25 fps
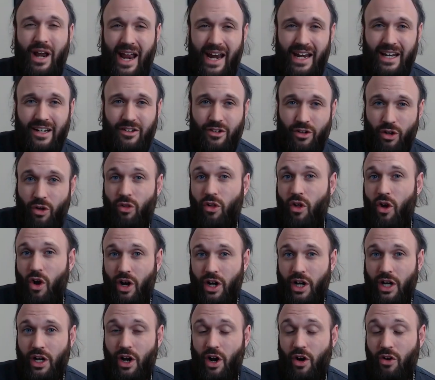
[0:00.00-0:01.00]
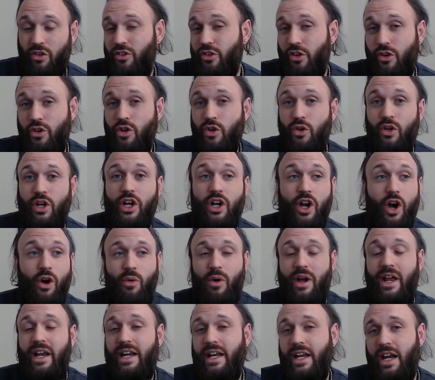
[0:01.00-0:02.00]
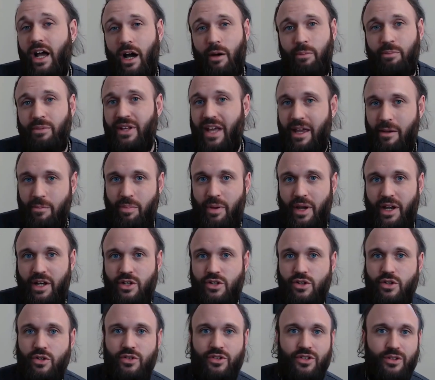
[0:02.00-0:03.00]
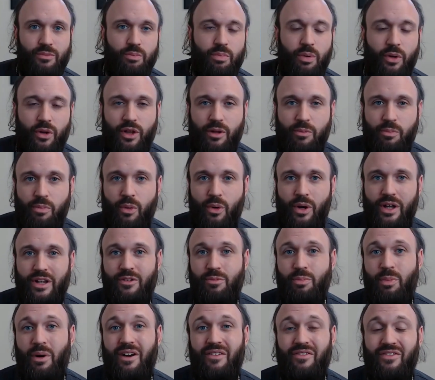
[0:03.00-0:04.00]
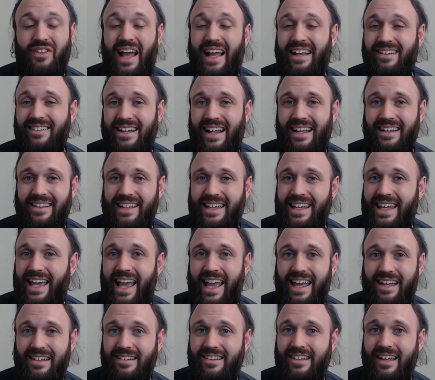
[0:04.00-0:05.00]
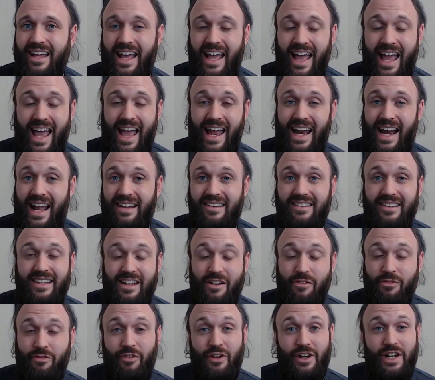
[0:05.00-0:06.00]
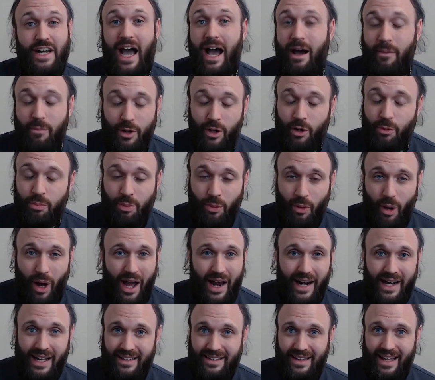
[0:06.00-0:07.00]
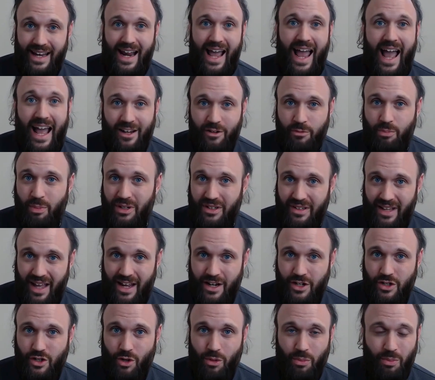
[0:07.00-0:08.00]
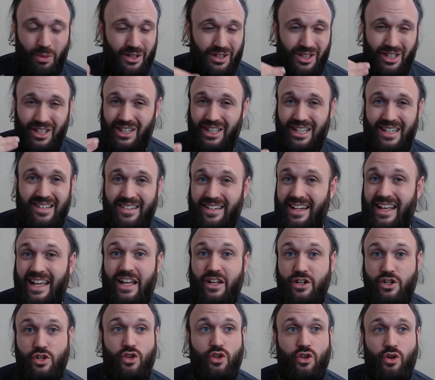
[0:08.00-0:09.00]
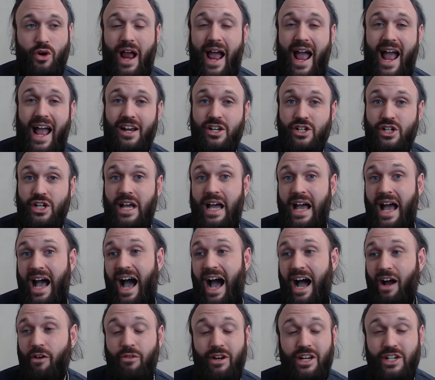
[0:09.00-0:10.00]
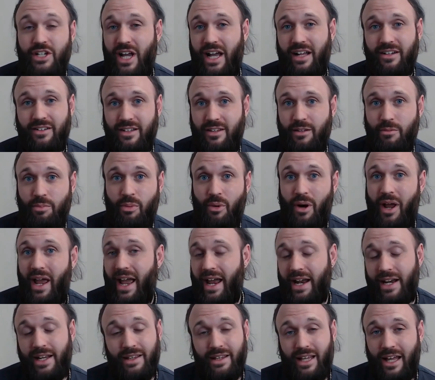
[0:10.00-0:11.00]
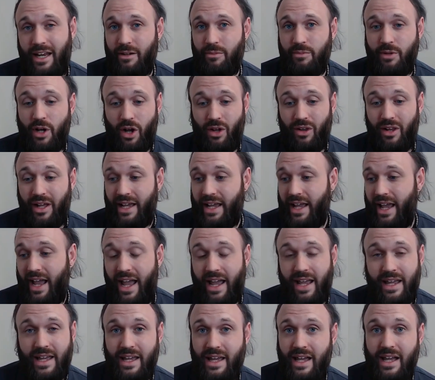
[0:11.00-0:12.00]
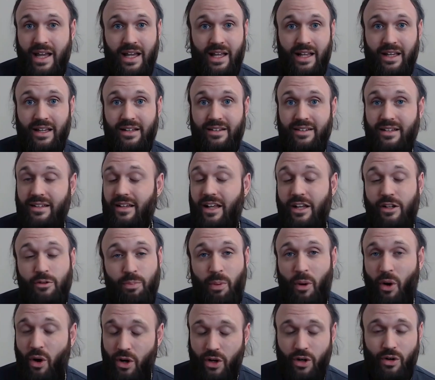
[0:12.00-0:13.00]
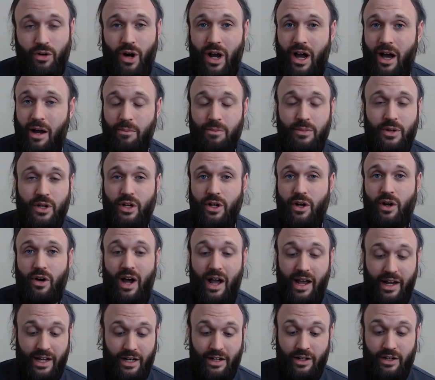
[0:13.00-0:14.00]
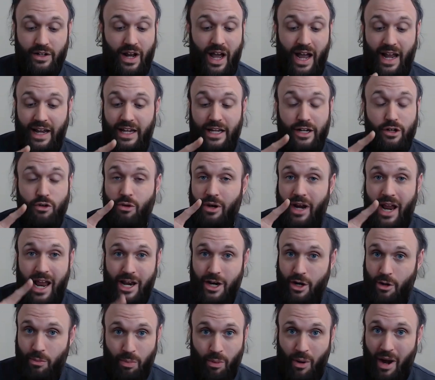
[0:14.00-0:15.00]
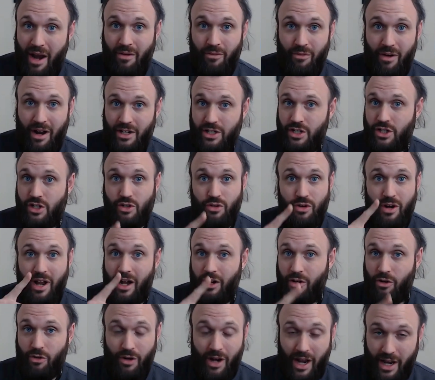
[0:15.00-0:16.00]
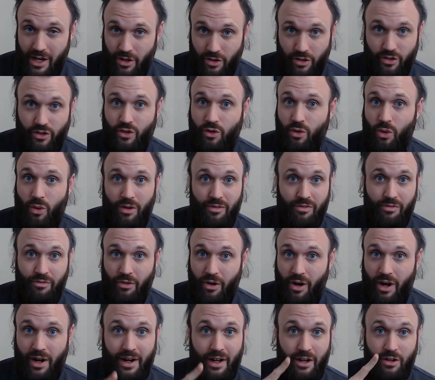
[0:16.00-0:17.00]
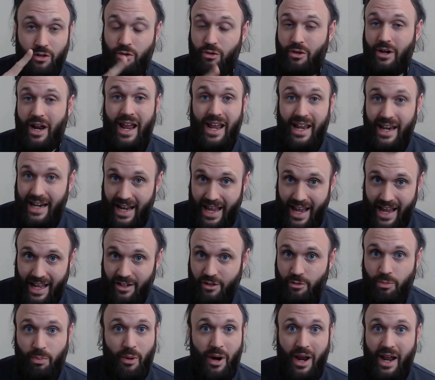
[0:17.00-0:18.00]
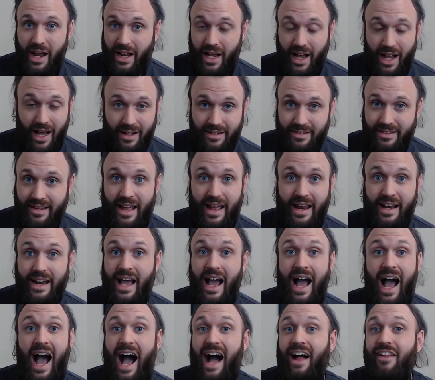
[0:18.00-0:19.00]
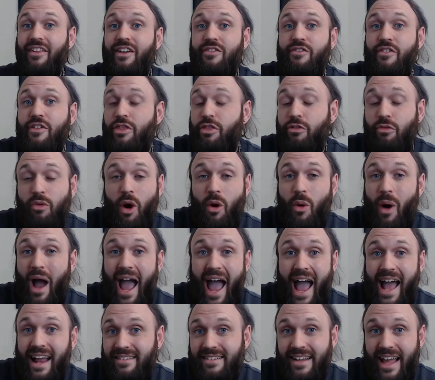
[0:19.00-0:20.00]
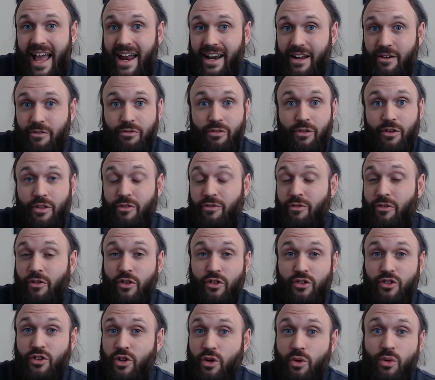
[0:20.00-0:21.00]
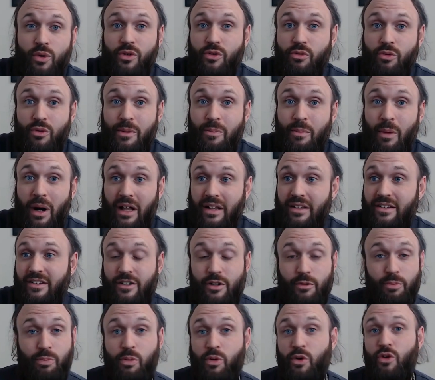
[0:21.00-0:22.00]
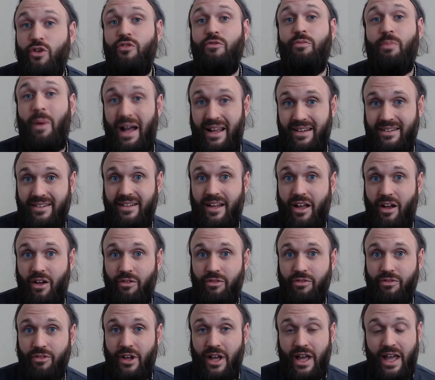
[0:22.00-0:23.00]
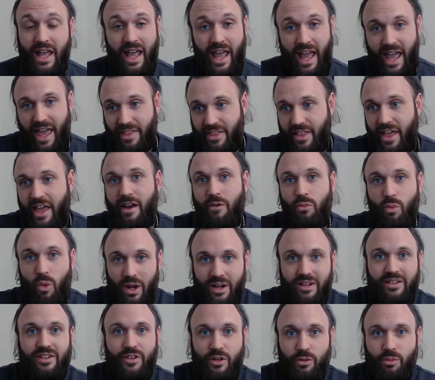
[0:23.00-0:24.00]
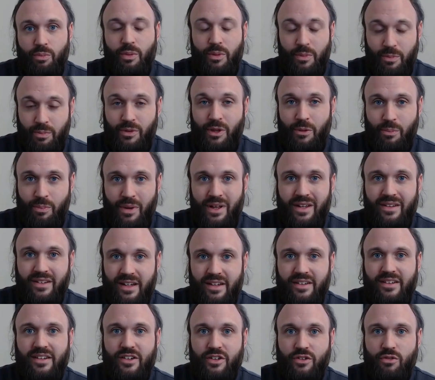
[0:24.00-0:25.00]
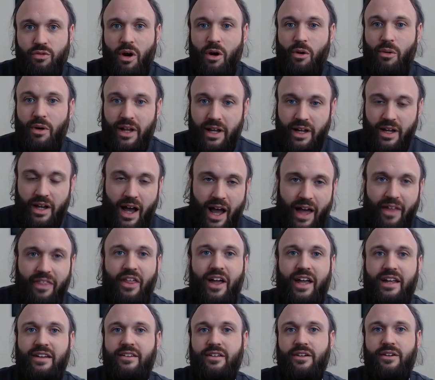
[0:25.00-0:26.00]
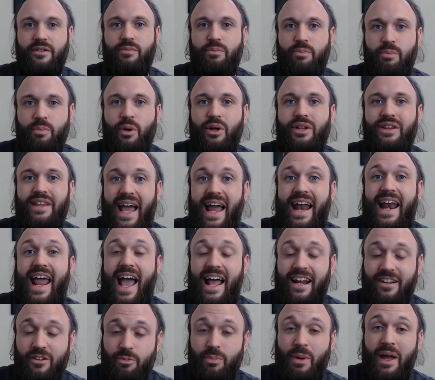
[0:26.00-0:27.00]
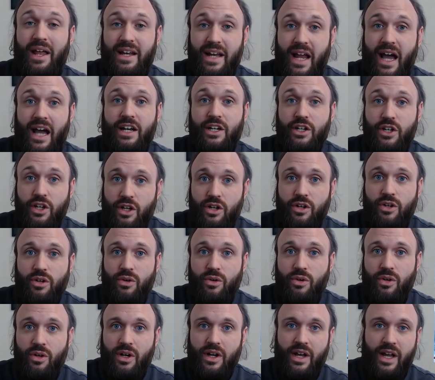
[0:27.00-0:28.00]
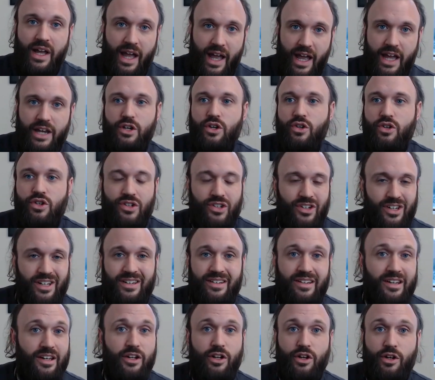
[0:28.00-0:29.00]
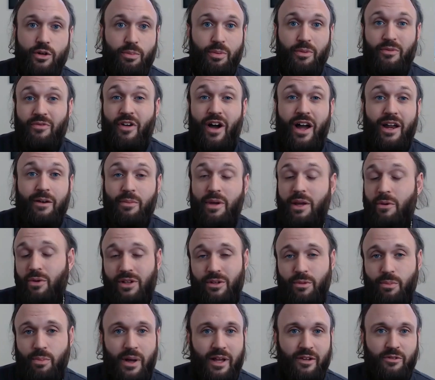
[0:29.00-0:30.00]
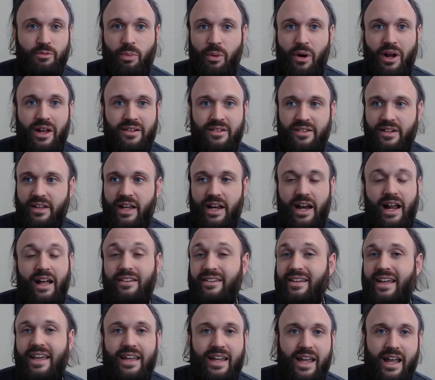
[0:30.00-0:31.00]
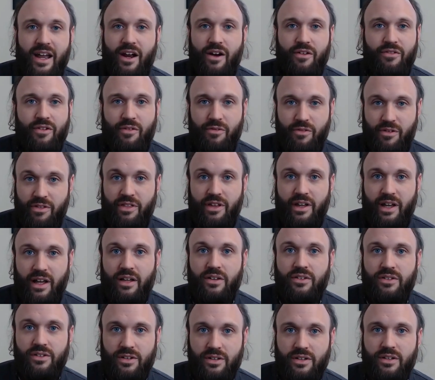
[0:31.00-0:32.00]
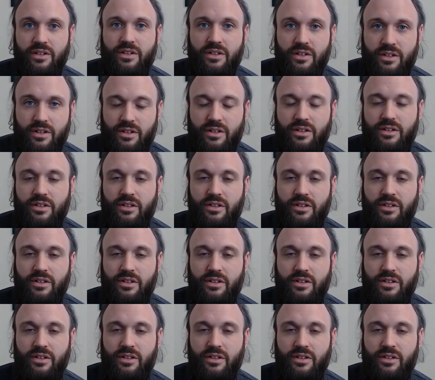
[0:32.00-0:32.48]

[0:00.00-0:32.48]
created so long ago. So you can go in and update pictures and bullet points. But if that's not the case, and I see a phenomenal product that has potential, but the listing is trash, I'll reach out to the brand and let them know like, hey listen, let's partner up. You know, I can I can create your brand registry. I'll create your storefront. I'll create enhanced brand content. I'll even throw ads at it for the first two or three months to prove myself. And then once the the business is growing, I'd like to put that ad spend on you, and you just continue to provide me with the best pricing, and I'll take care of everything else.